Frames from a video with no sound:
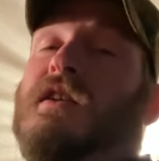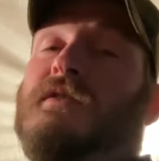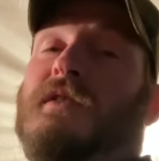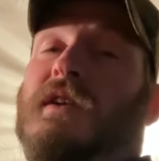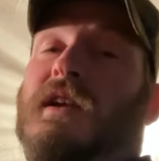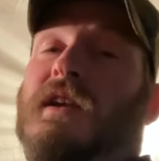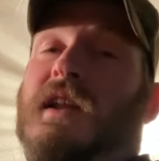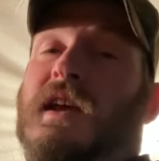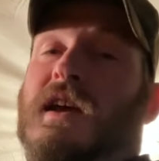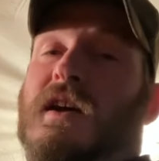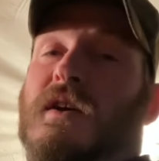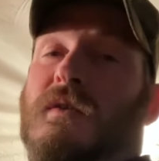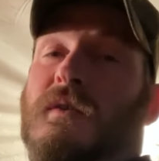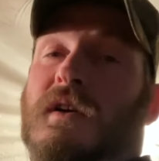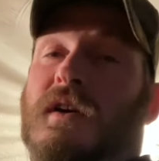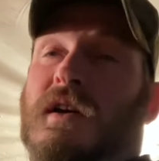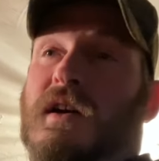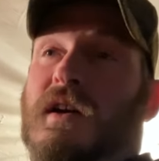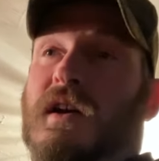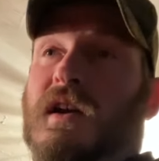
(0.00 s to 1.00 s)
right now.
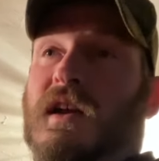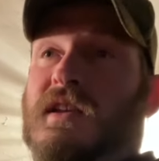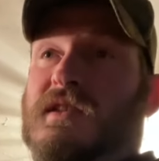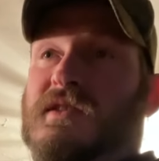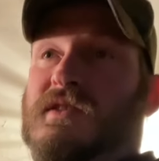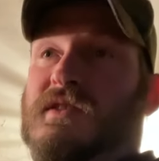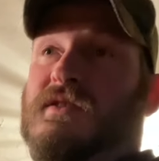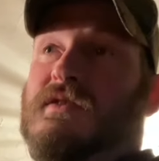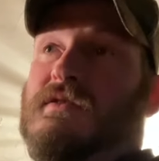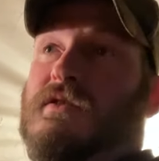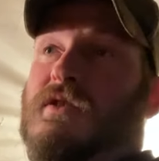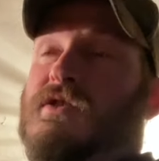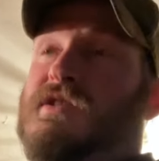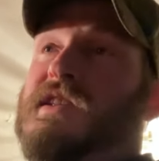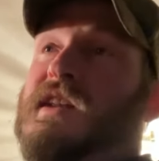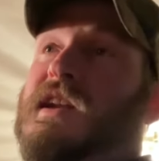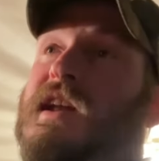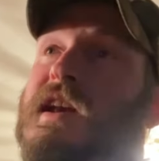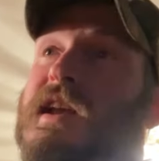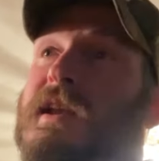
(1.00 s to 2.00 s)
Uh, it's
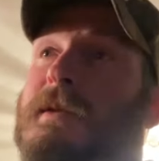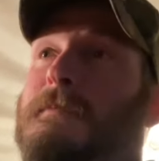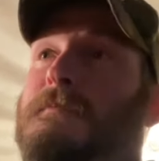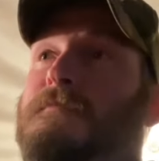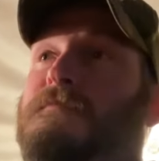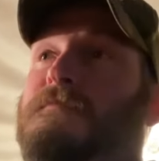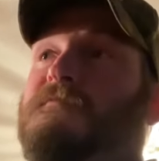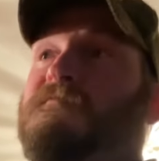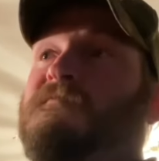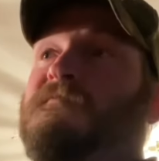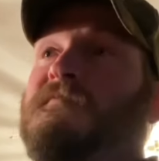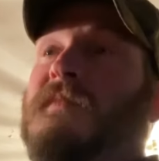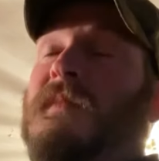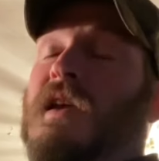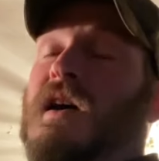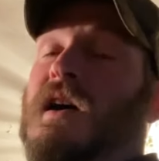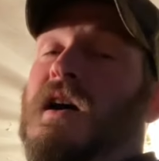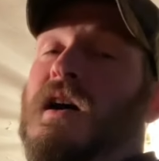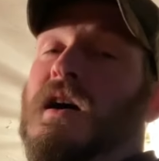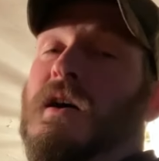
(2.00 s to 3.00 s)
Thursday night.
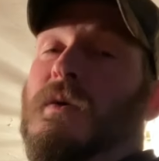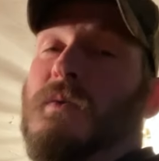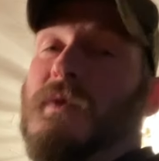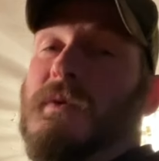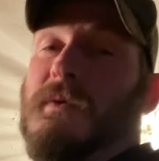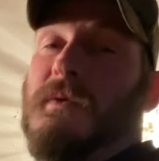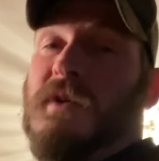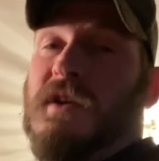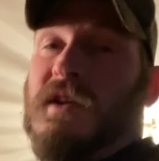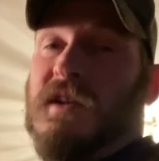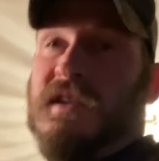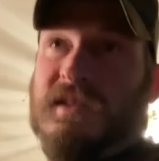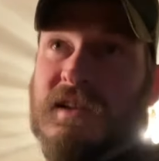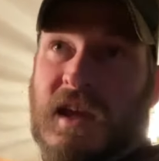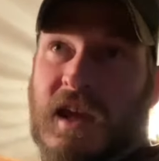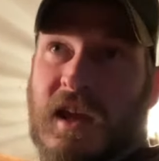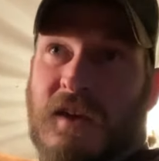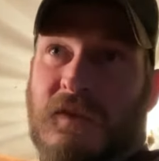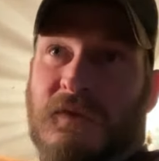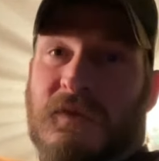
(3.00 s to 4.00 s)
Uh, we were gonna
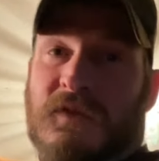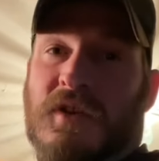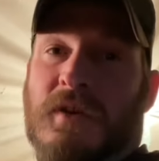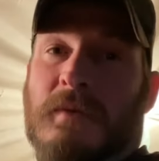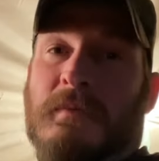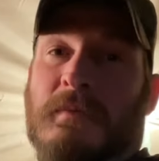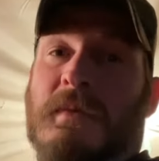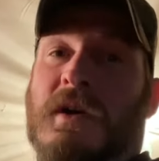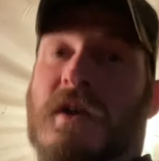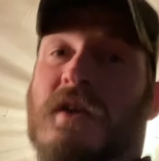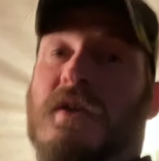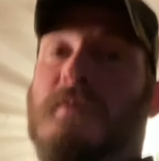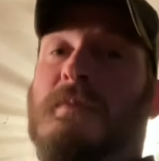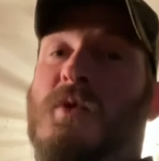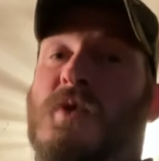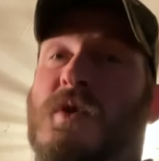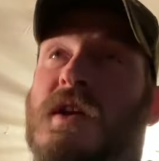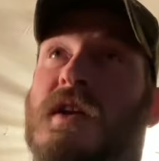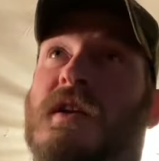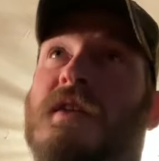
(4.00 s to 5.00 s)
leave tomorrow
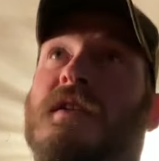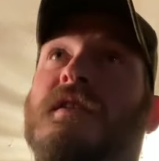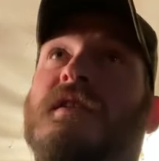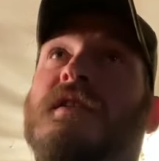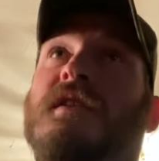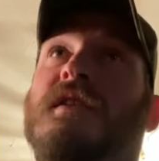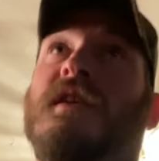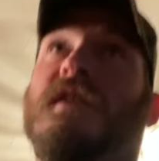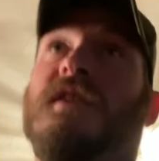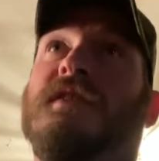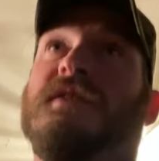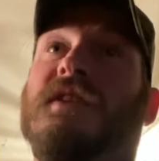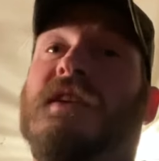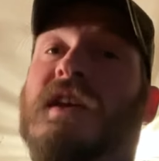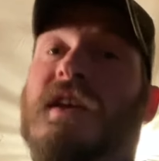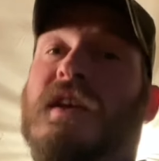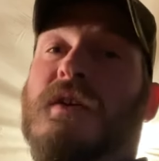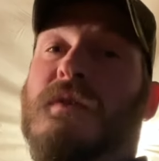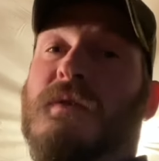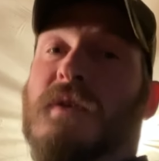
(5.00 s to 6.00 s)
morning uh, to
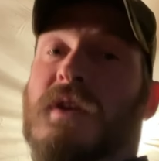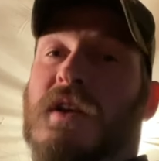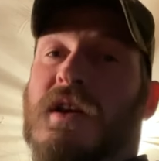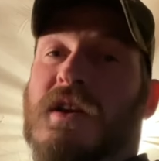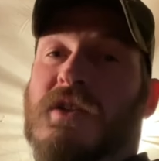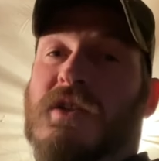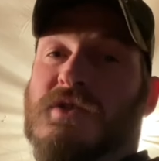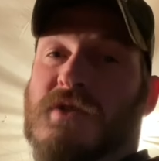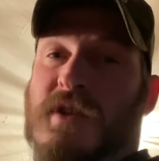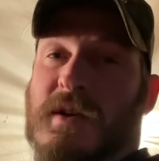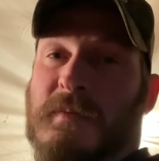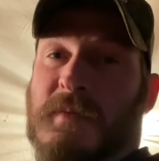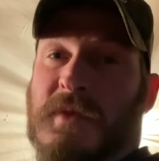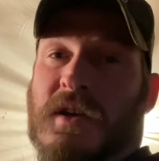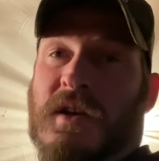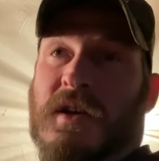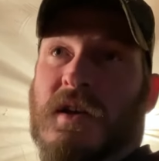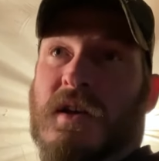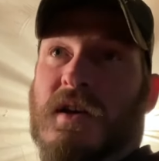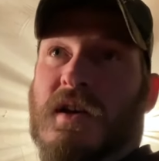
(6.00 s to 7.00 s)
get going on our trip.
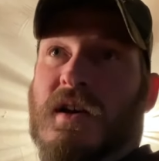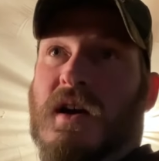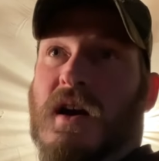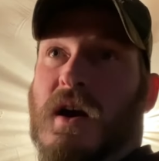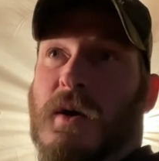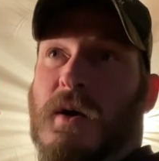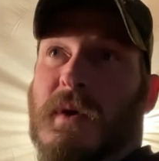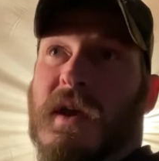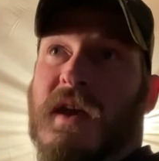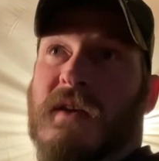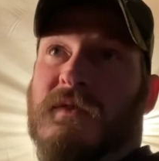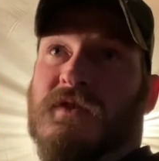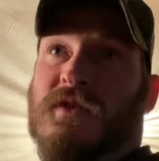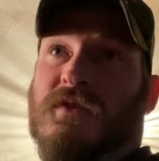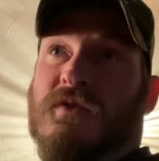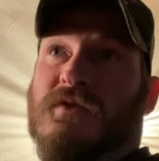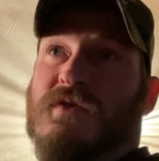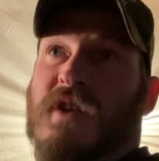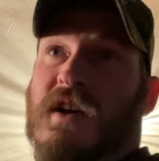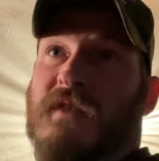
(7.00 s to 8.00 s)
Uh, we have
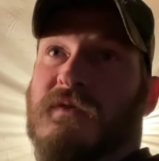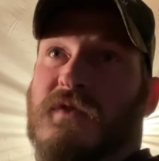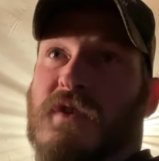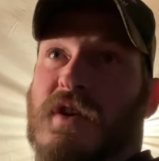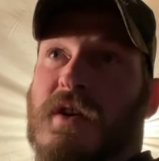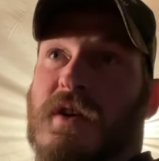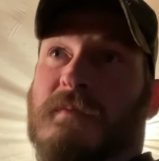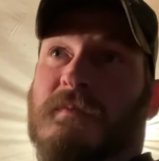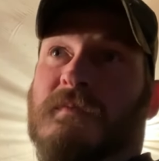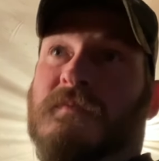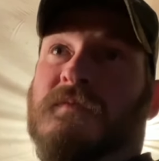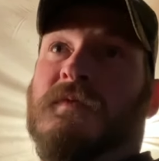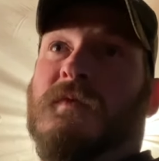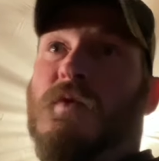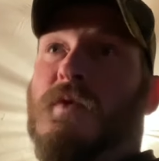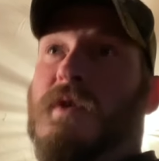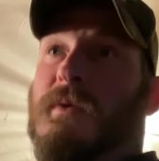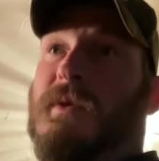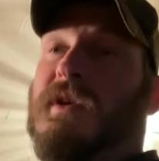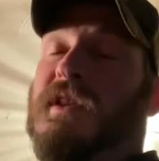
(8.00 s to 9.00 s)
to drive from
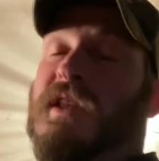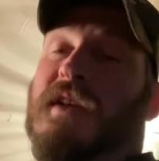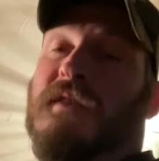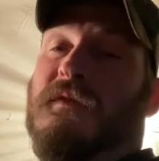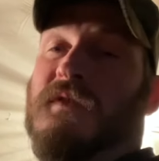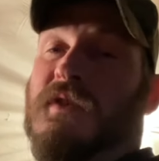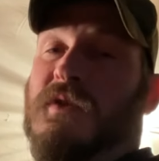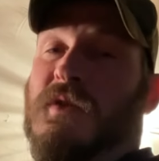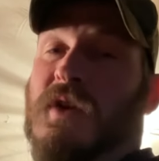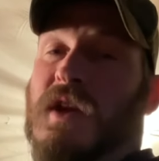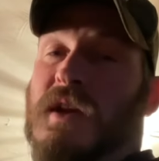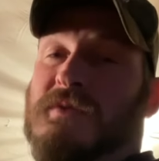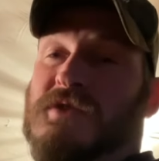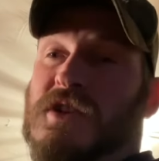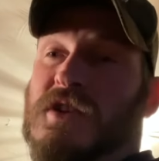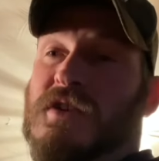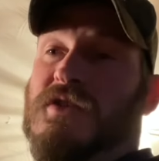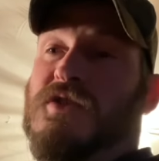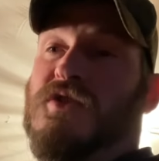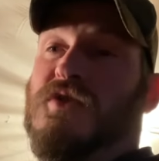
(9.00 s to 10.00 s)
where we live in New
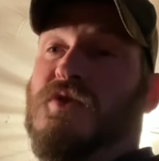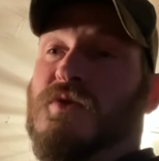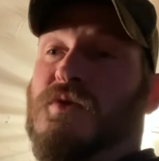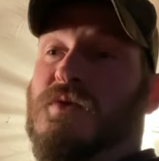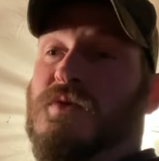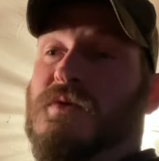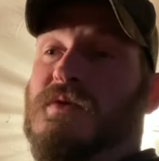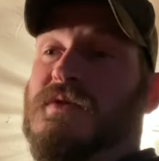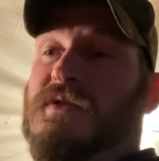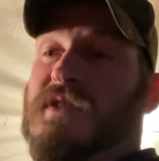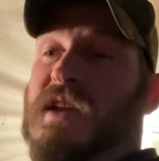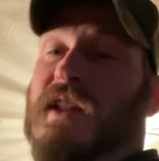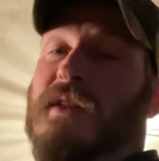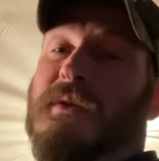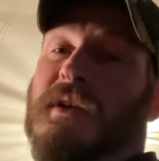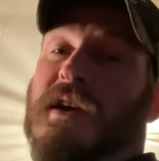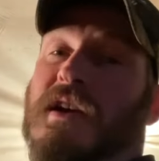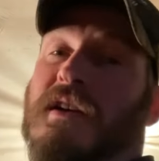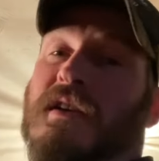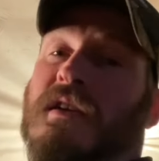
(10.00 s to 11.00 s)
Hampshire to
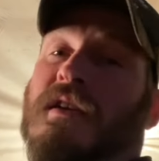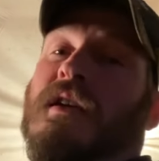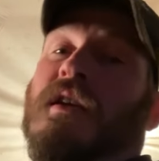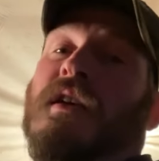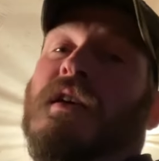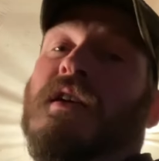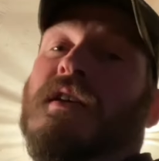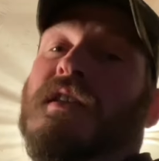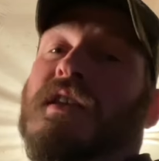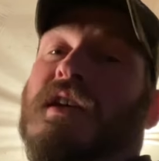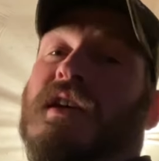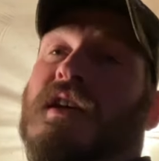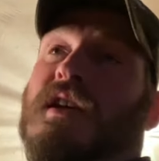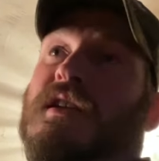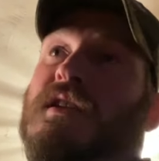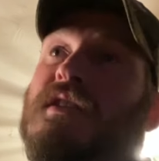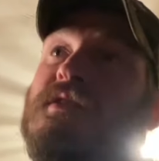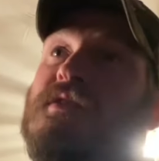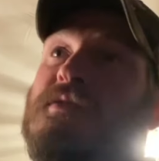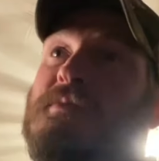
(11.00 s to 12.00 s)
Delaware,
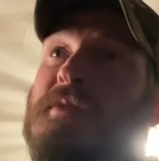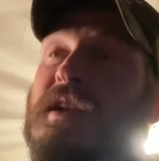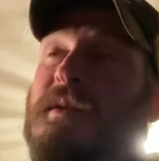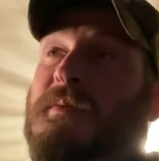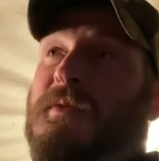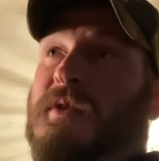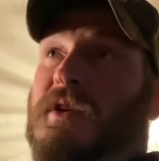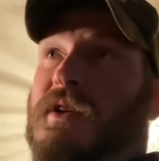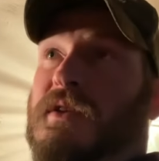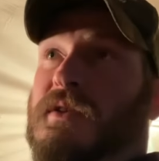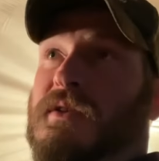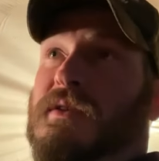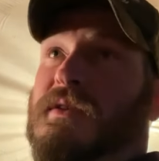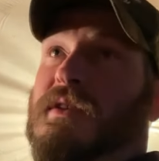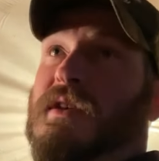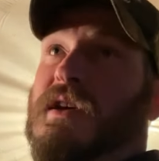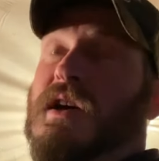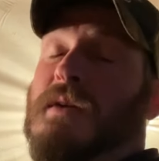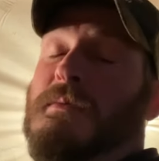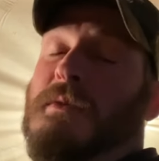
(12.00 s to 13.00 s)
then to meet up with
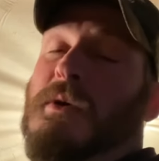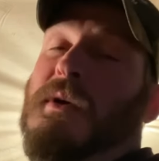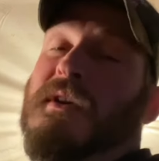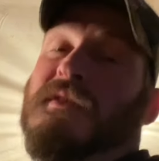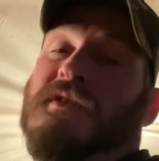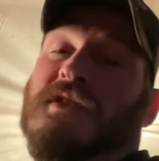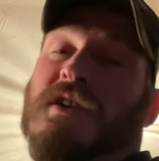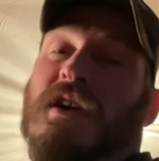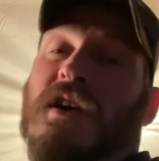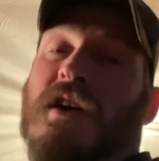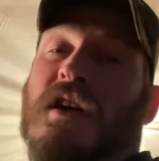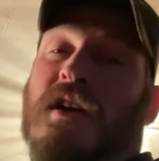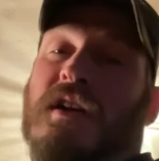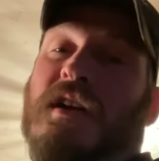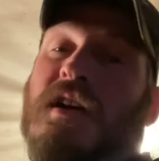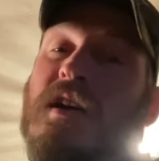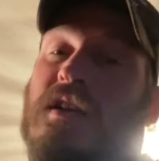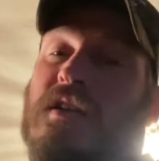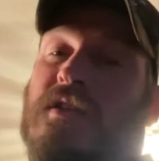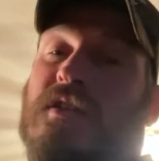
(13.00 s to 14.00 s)
uh, my wife's aunt,
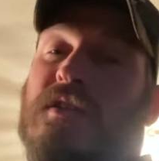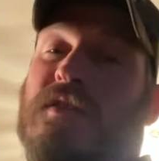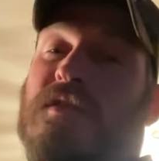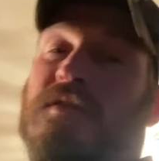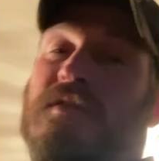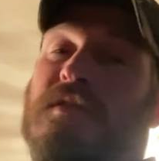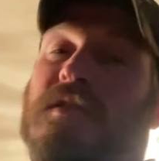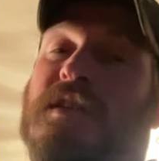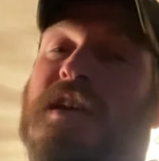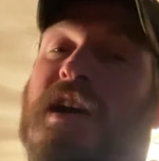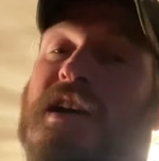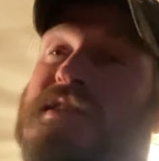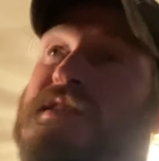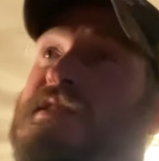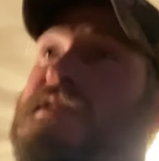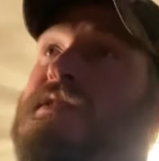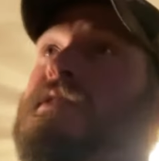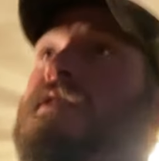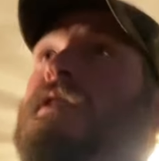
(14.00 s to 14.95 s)
uncle, cousins,